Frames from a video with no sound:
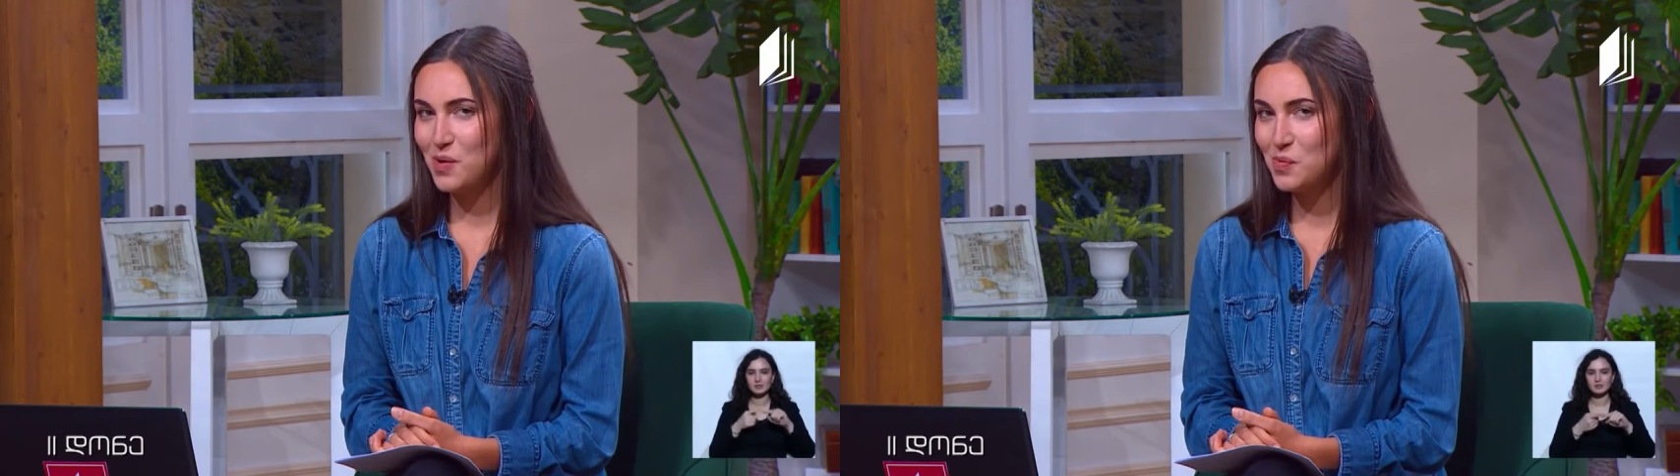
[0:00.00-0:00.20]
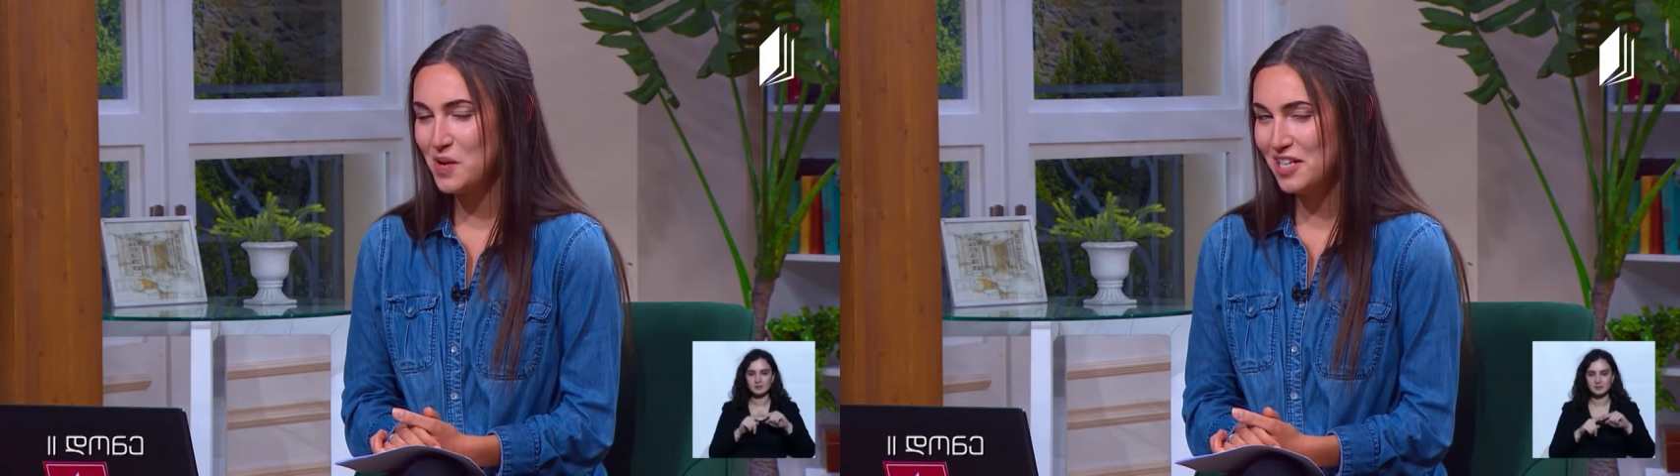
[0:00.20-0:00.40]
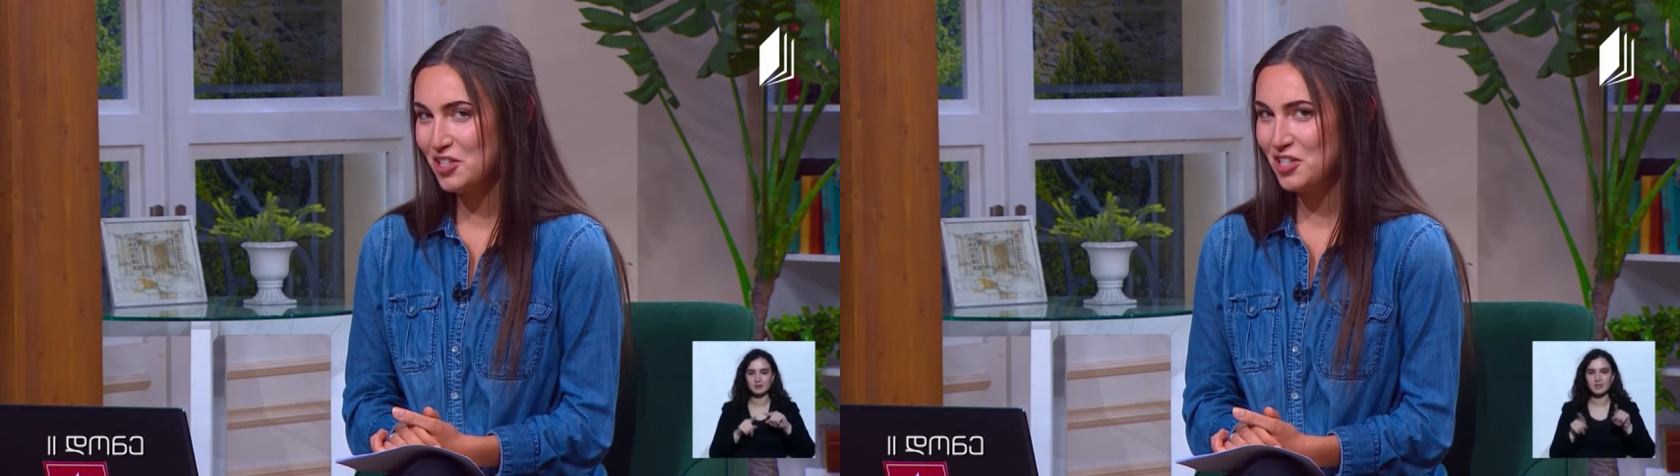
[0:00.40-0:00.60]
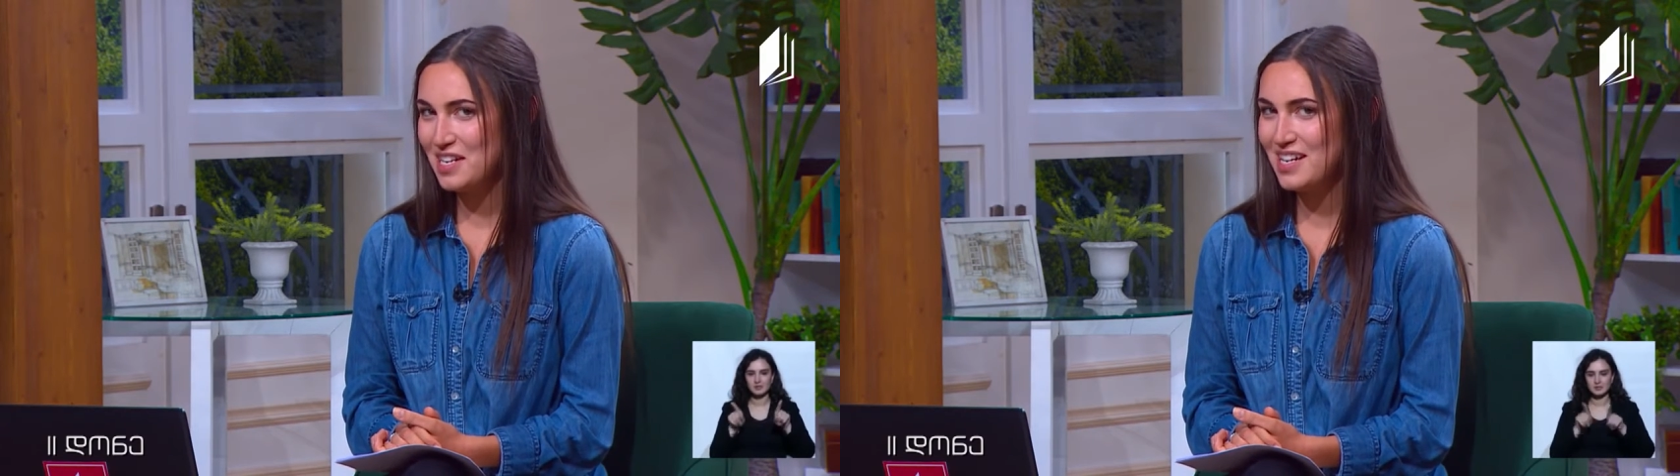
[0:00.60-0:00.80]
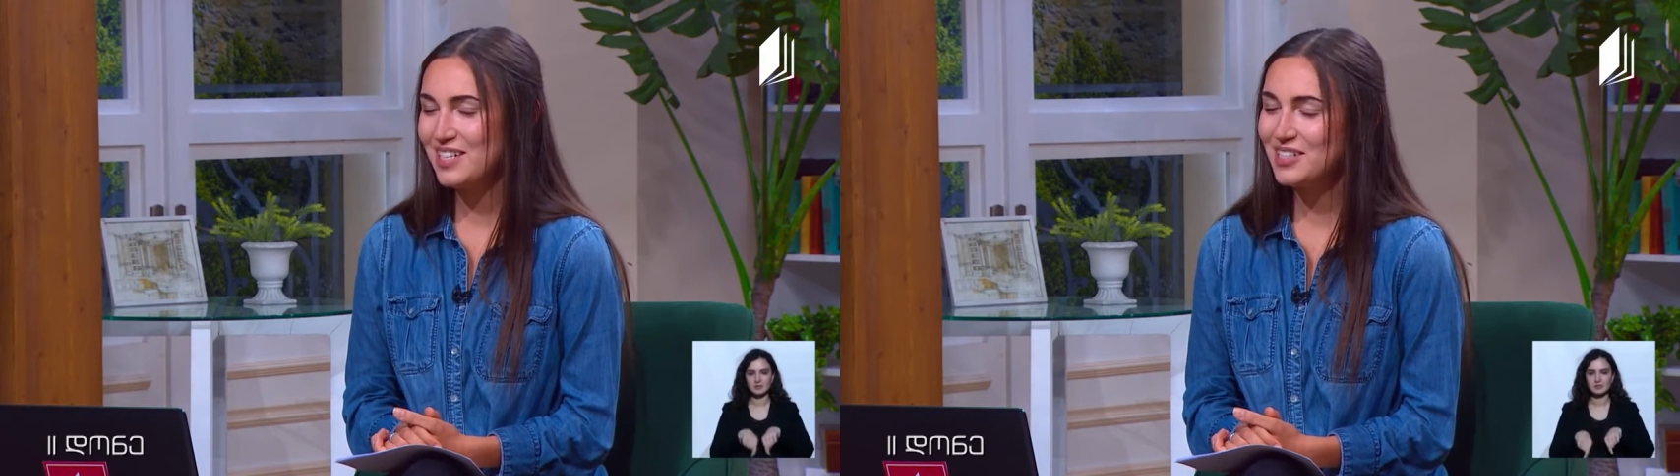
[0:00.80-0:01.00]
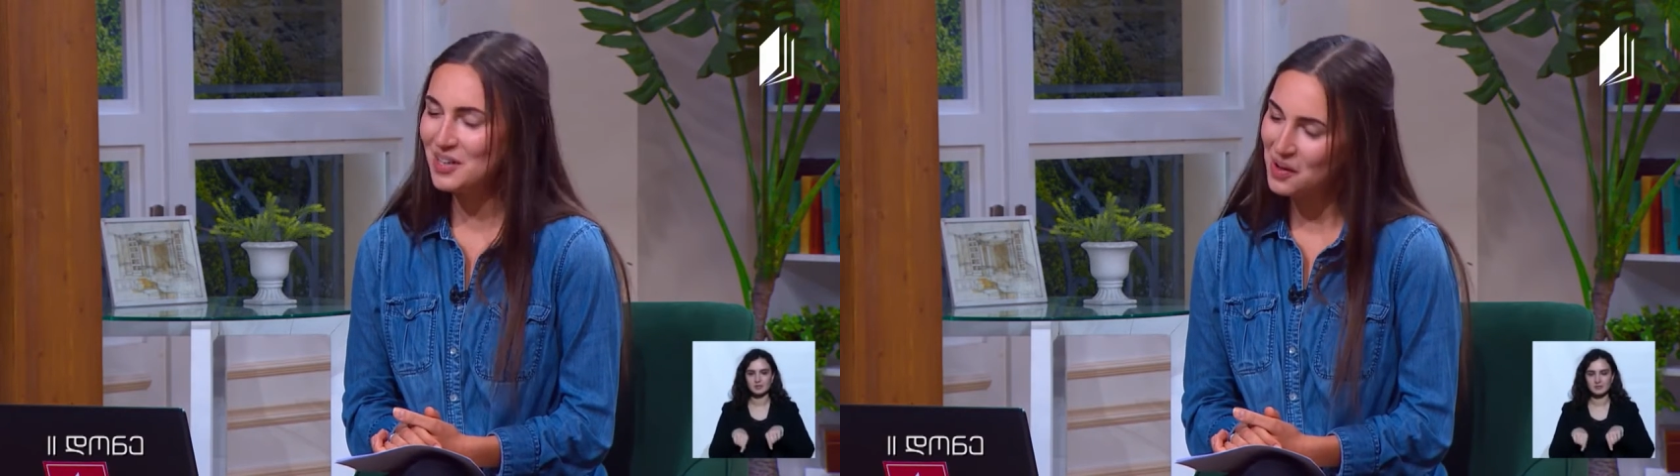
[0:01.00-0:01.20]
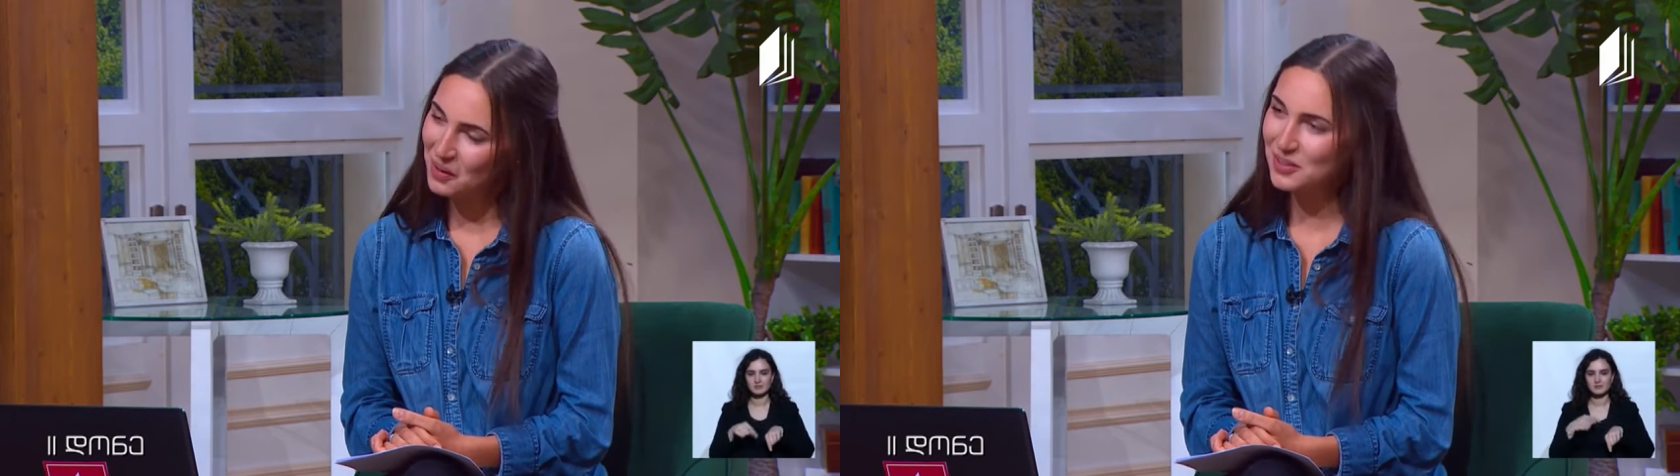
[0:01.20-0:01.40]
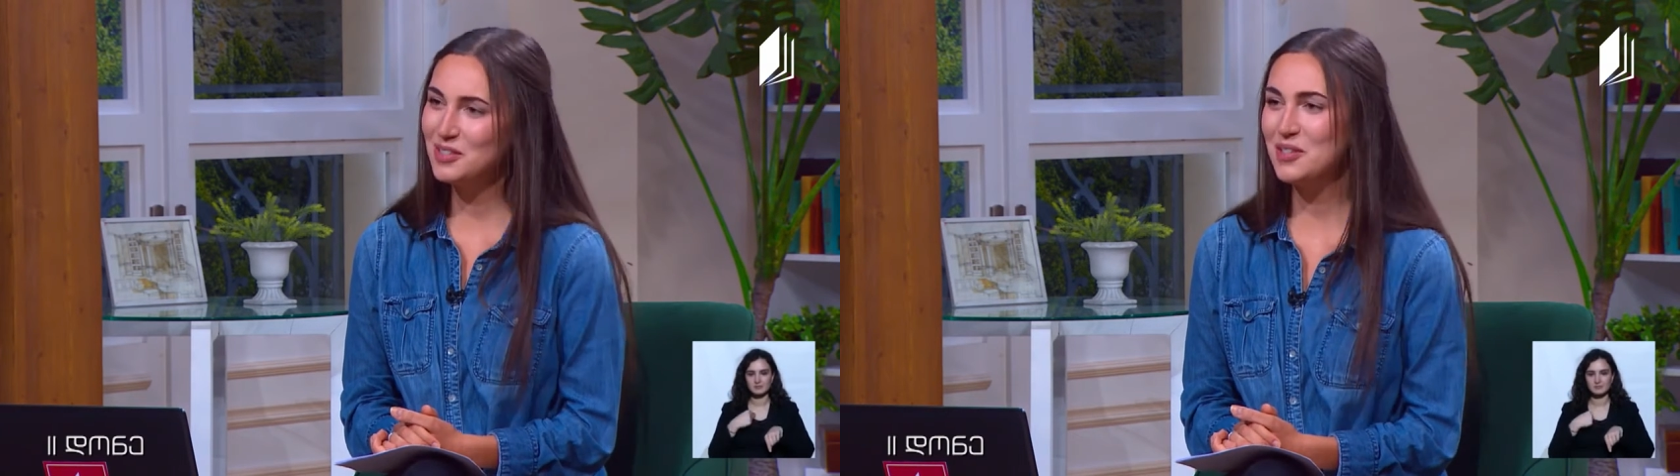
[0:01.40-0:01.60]
which is
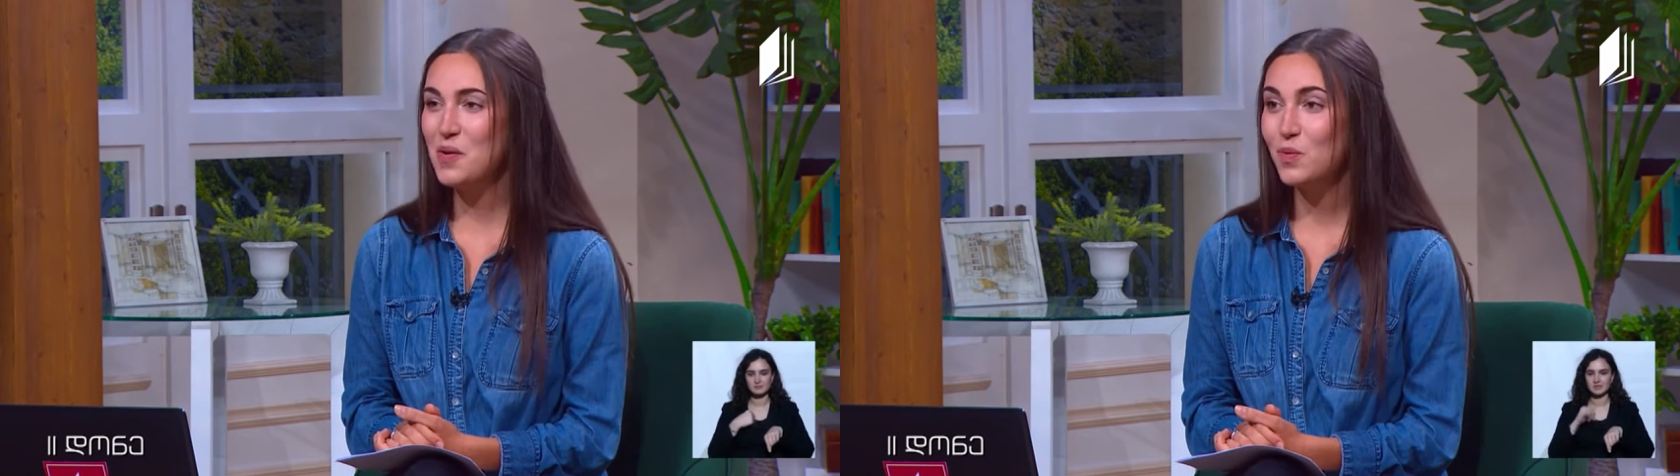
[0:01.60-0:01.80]
also